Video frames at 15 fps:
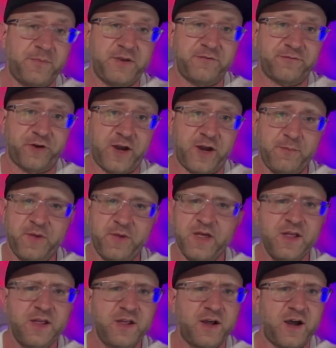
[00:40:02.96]
up in frame.
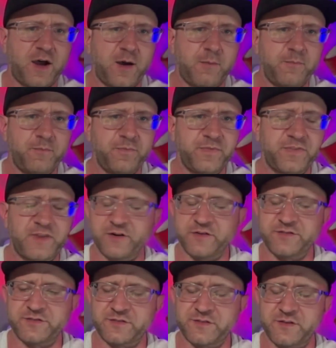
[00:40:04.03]

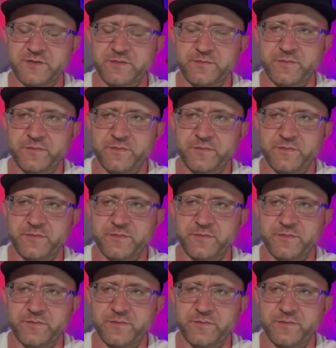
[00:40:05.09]
There's